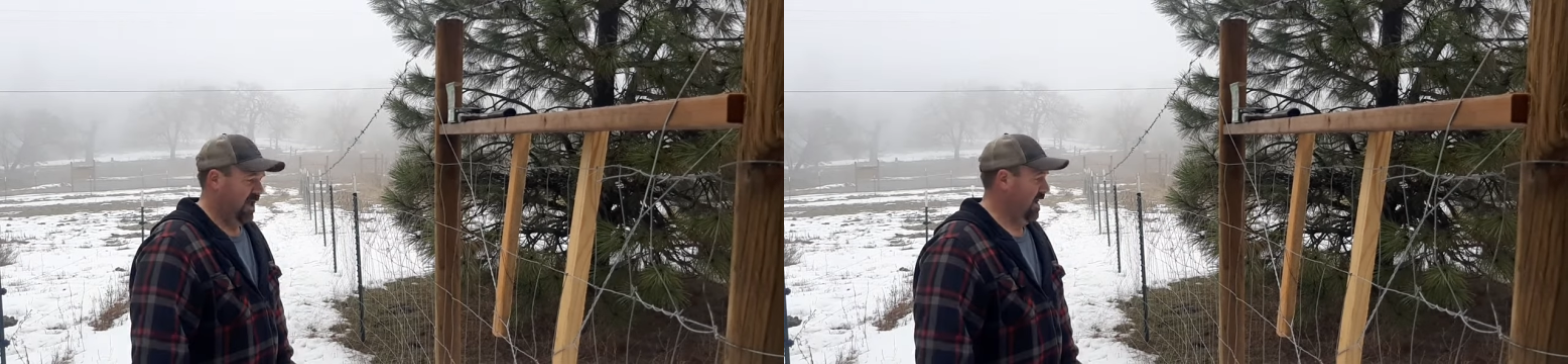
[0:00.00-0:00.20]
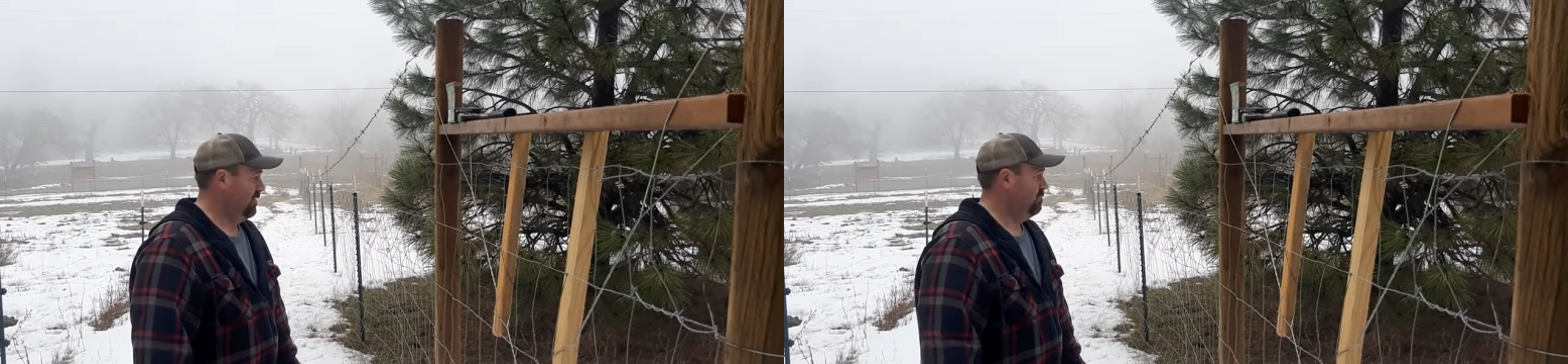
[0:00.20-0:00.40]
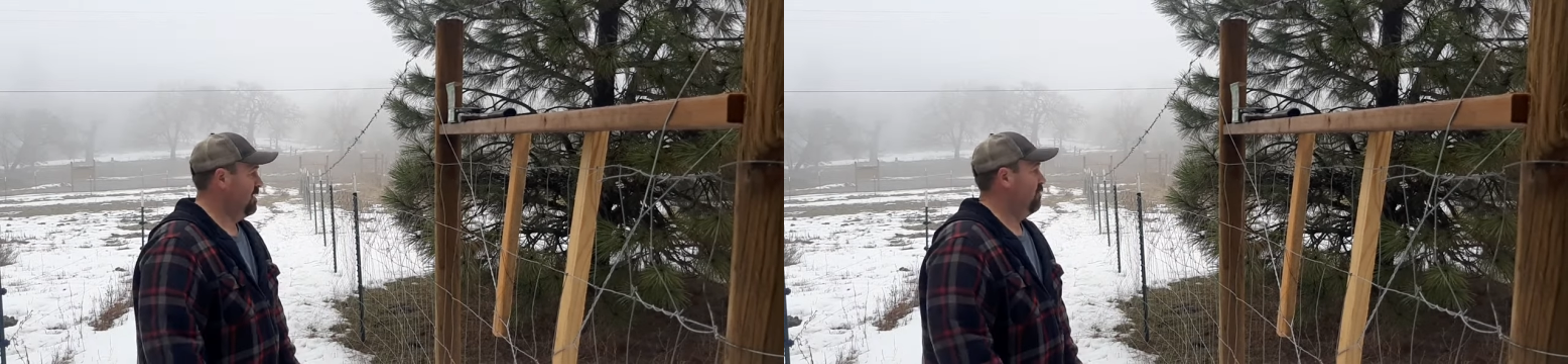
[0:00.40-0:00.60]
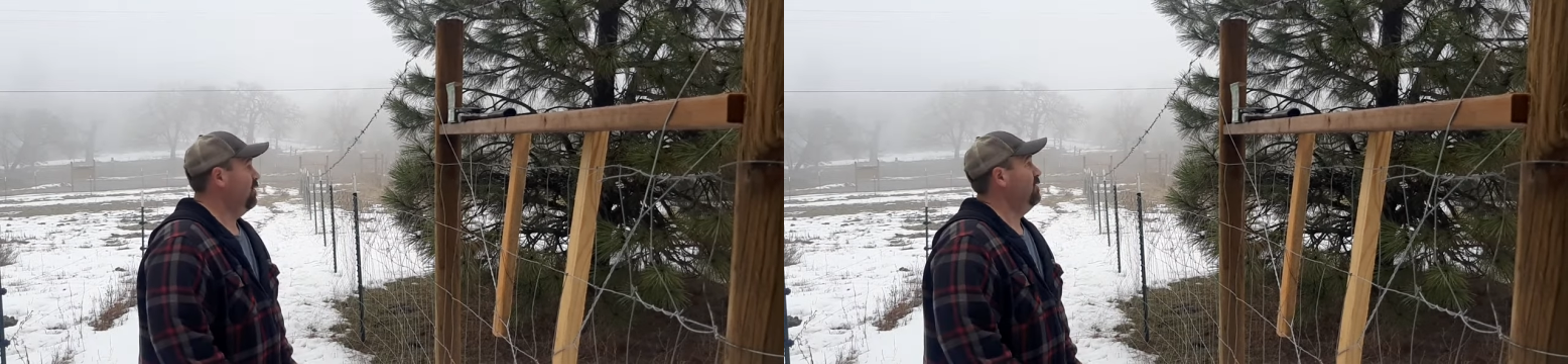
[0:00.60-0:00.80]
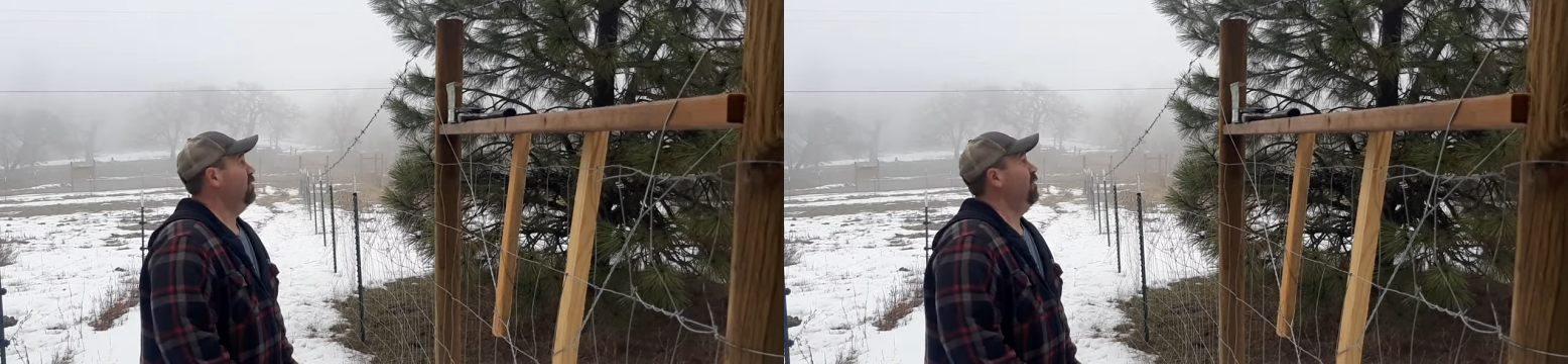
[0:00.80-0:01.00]
And you might
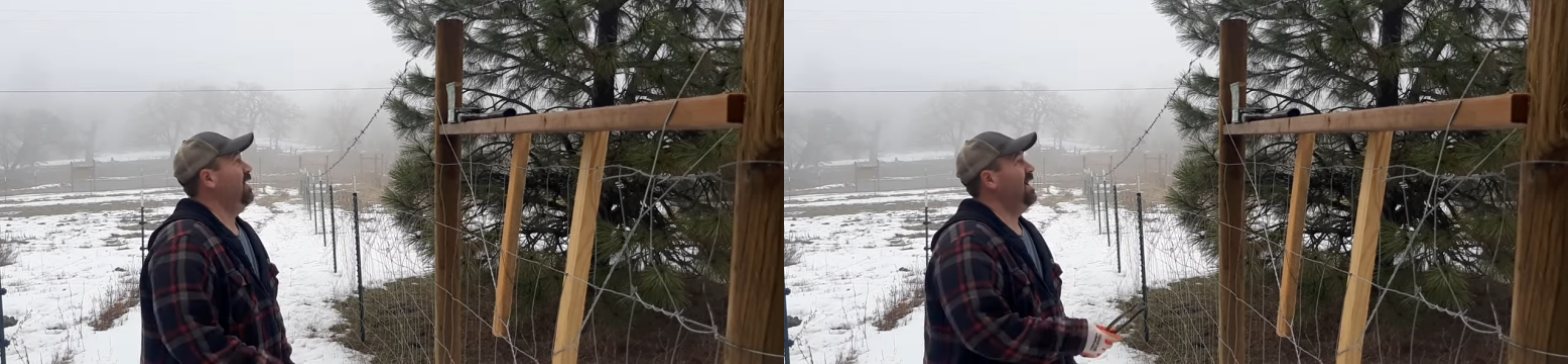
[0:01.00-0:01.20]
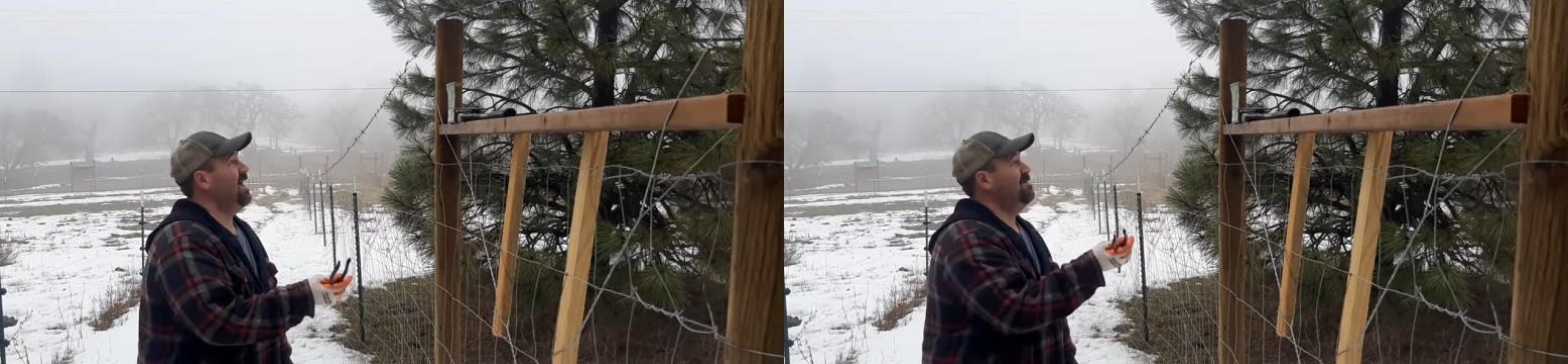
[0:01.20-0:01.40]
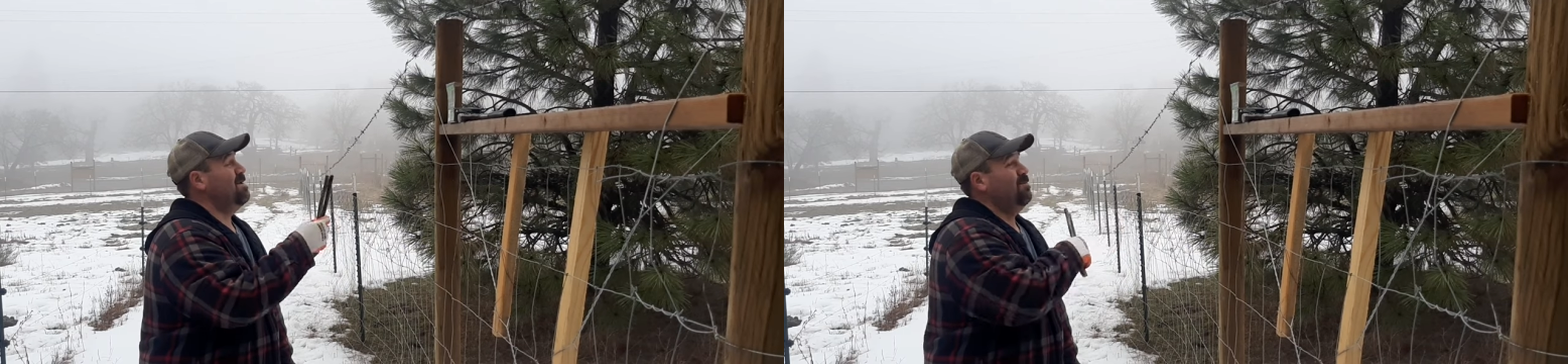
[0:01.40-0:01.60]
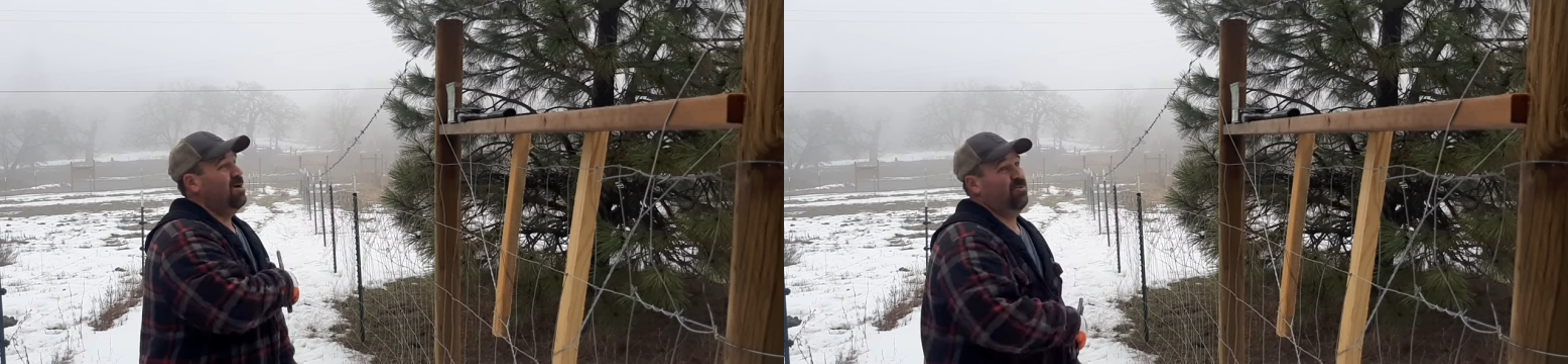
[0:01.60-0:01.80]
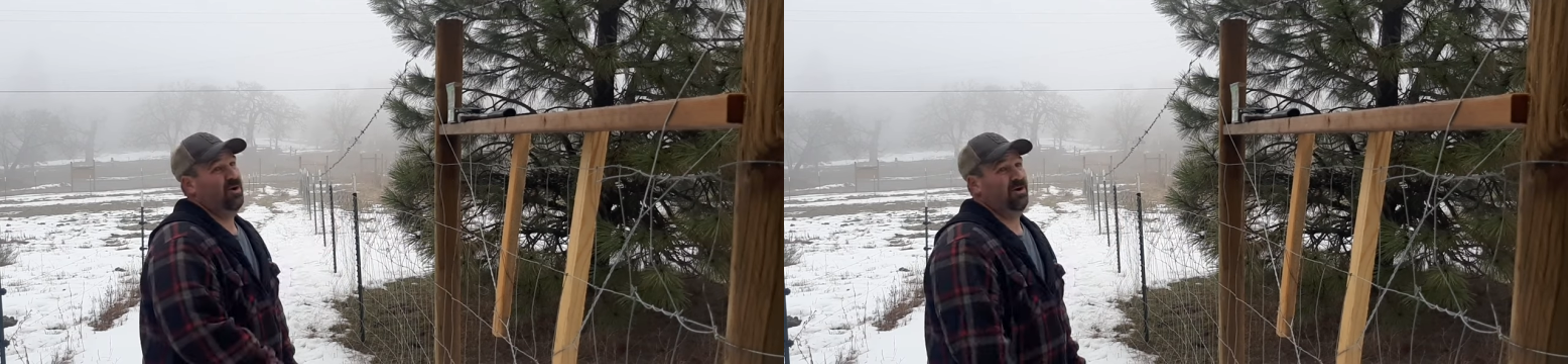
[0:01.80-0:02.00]
want to know why I have my
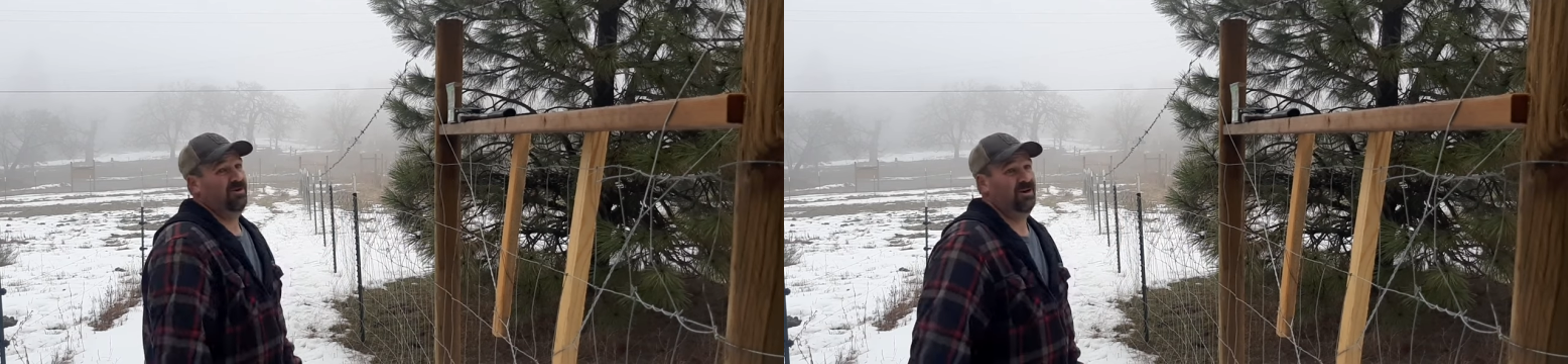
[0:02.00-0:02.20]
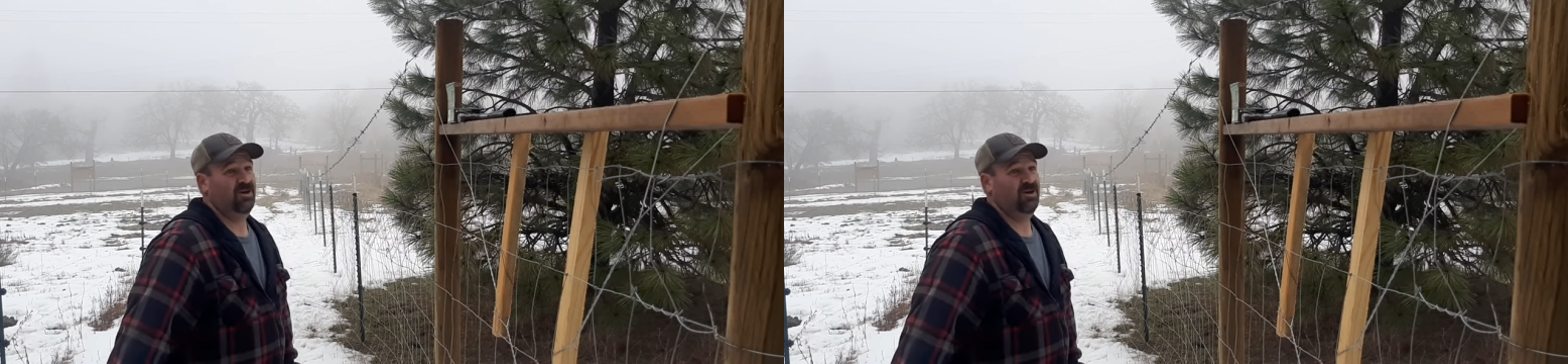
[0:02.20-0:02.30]
barbed wire